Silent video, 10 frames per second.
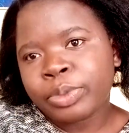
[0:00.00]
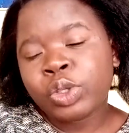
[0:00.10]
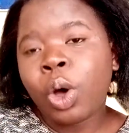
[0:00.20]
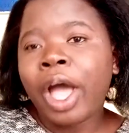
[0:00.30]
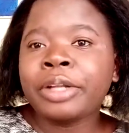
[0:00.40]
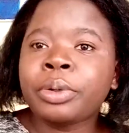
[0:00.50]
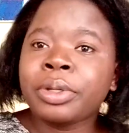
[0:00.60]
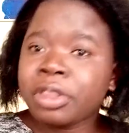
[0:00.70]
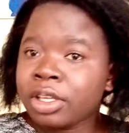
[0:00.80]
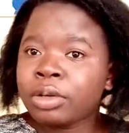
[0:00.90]
So I know
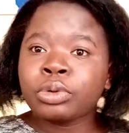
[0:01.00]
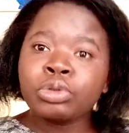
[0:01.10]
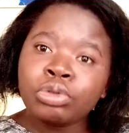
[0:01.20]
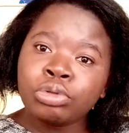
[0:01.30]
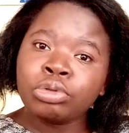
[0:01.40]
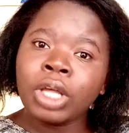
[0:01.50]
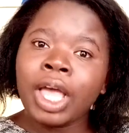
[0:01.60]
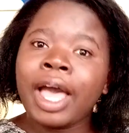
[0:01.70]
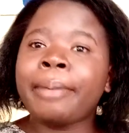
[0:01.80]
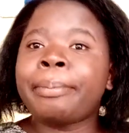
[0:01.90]
a thing or two
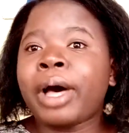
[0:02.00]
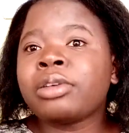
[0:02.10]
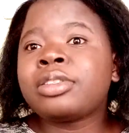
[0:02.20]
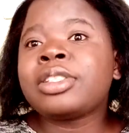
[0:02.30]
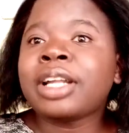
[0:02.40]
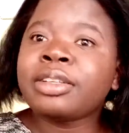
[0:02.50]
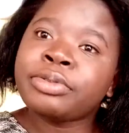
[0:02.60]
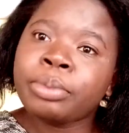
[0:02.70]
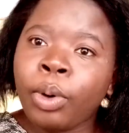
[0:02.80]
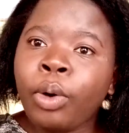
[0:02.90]
about starting
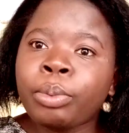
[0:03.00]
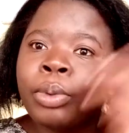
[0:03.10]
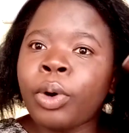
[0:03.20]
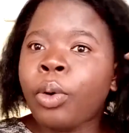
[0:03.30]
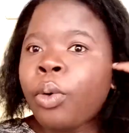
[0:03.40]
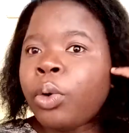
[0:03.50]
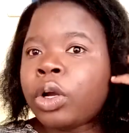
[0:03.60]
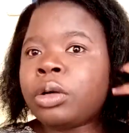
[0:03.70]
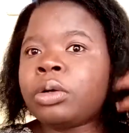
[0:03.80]
from home or